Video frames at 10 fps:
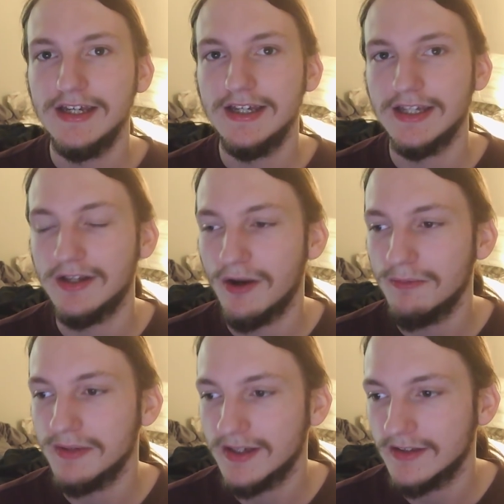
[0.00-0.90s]
you know,
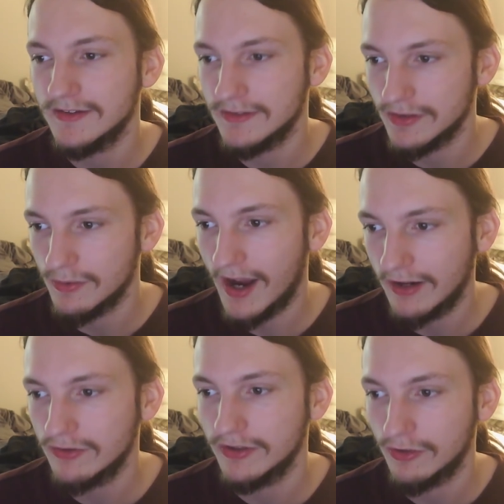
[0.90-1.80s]
because
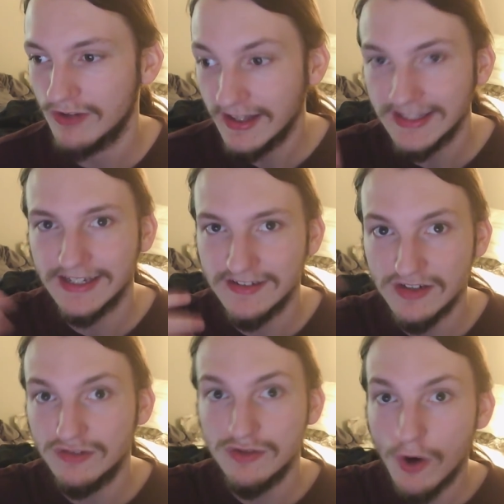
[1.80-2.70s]
you're telling a
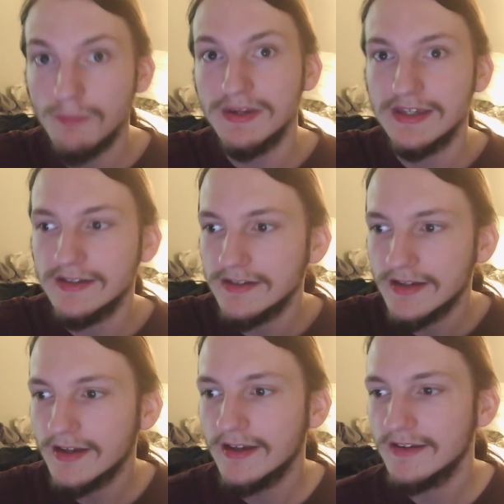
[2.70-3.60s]
dystopian
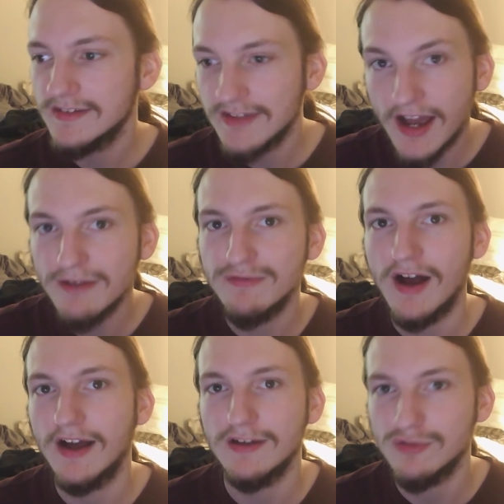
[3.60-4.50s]

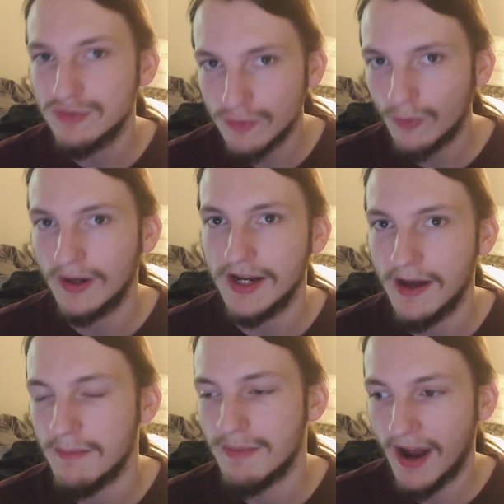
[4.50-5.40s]
sci-fi story
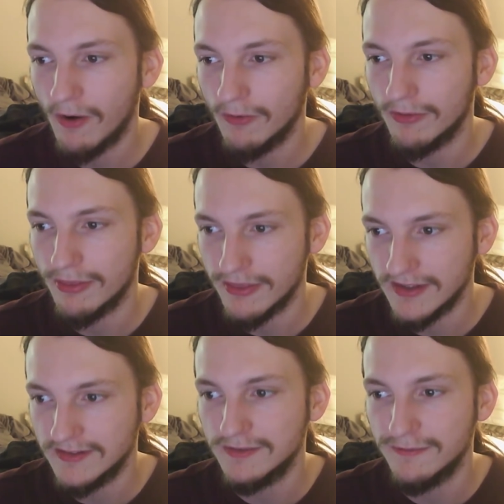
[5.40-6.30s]
about
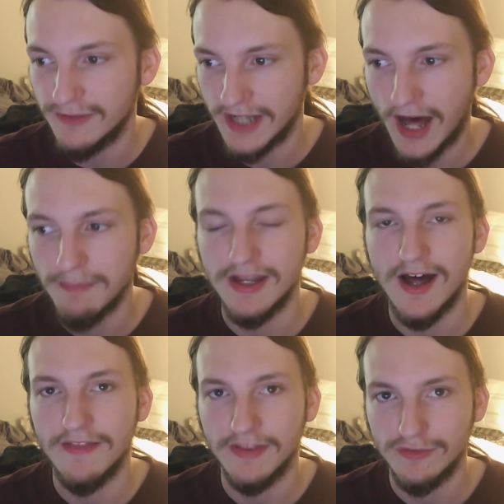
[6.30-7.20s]
this
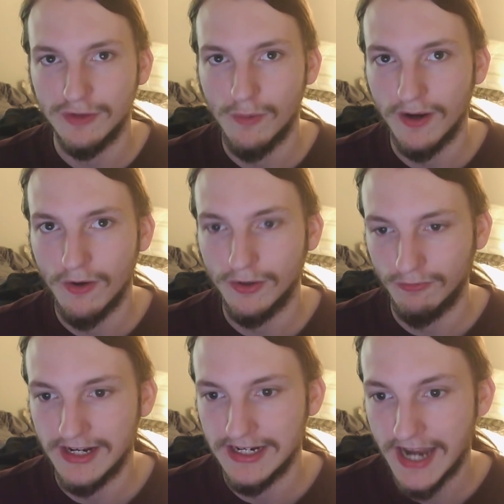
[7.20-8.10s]
phenomenon that's going on
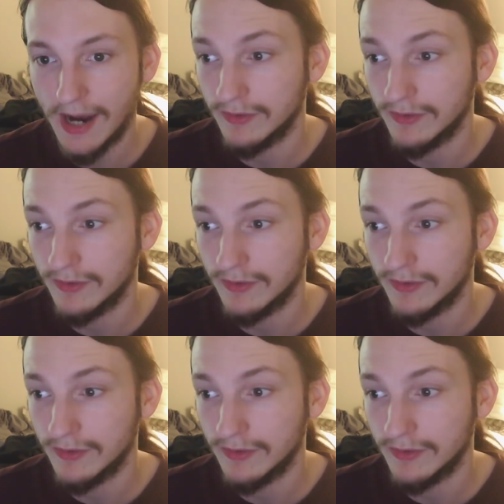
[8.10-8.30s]
right now.